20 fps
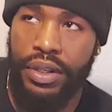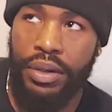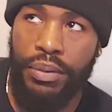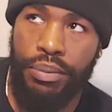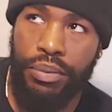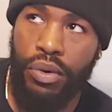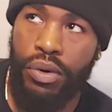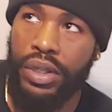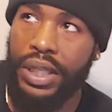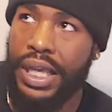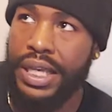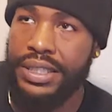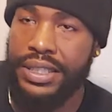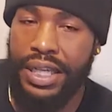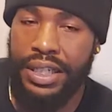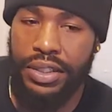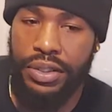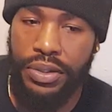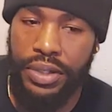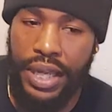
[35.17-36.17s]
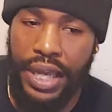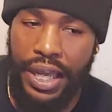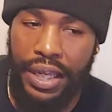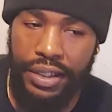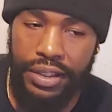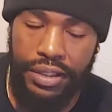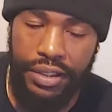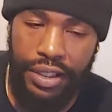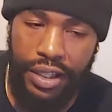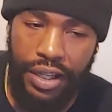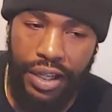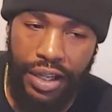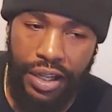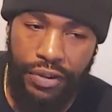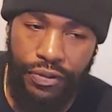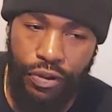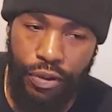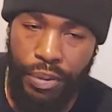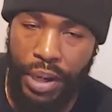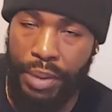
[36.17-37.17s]
more or less I do that
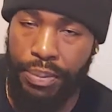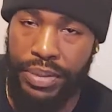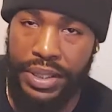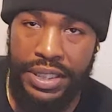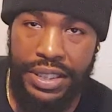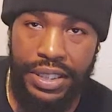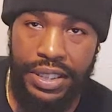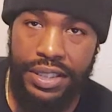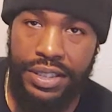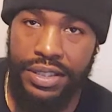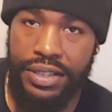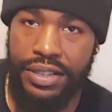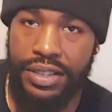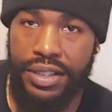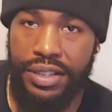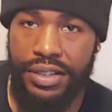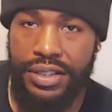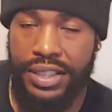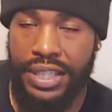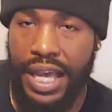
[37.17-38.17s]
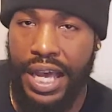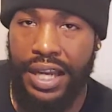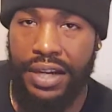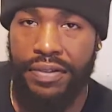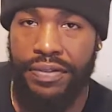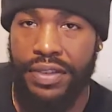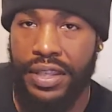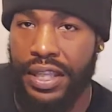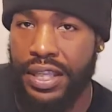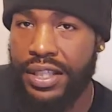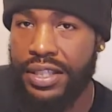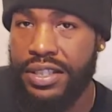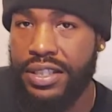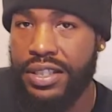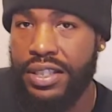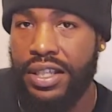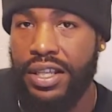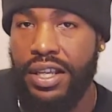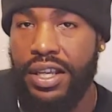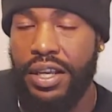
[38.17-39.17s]
for my business side of things.
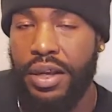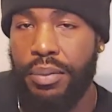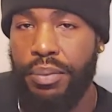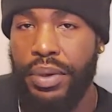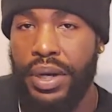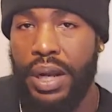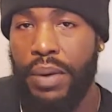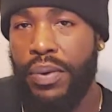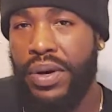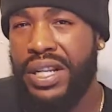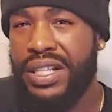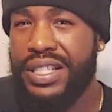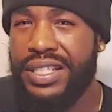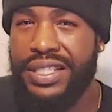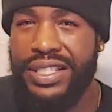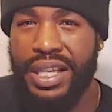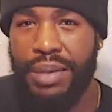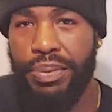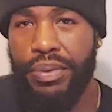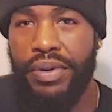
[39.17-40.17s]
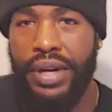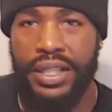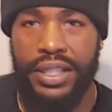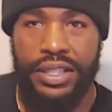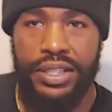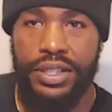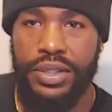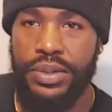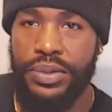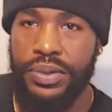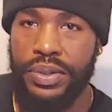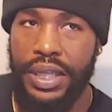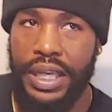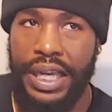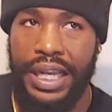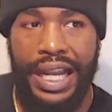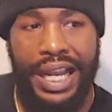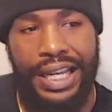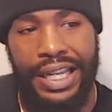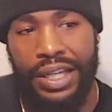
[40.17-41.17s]
But I wanted to separate the two,
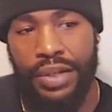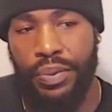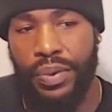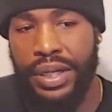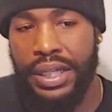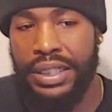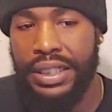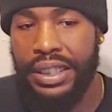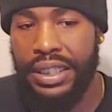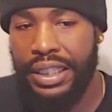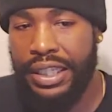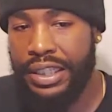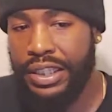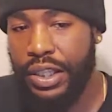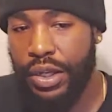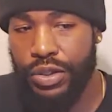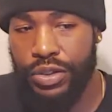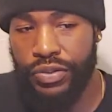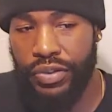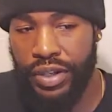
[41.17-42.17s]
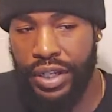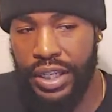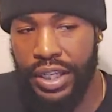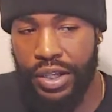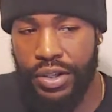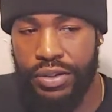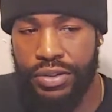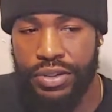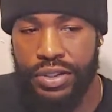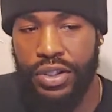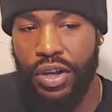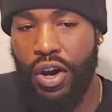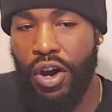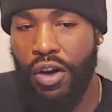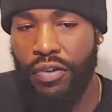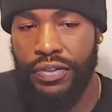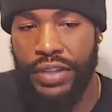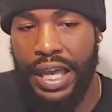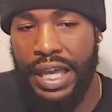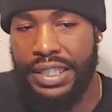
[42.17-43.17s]
and I didn't want to delete those videos
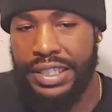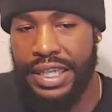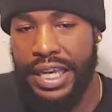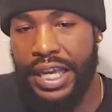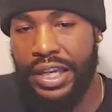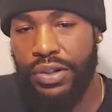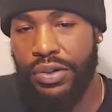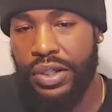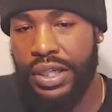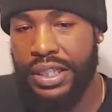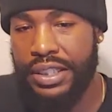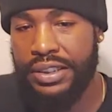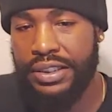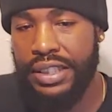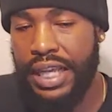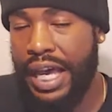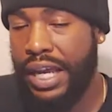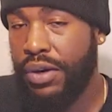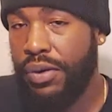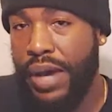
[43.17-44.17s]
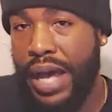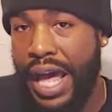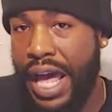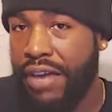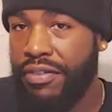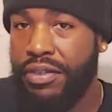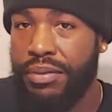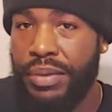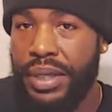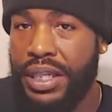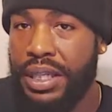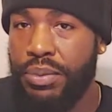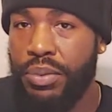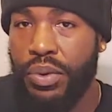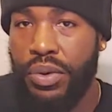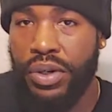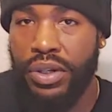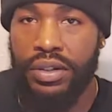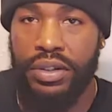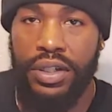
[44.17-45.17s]
off that channel because I don't have them
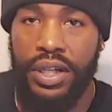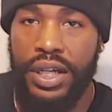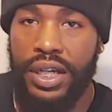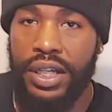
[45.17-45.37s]
anymore.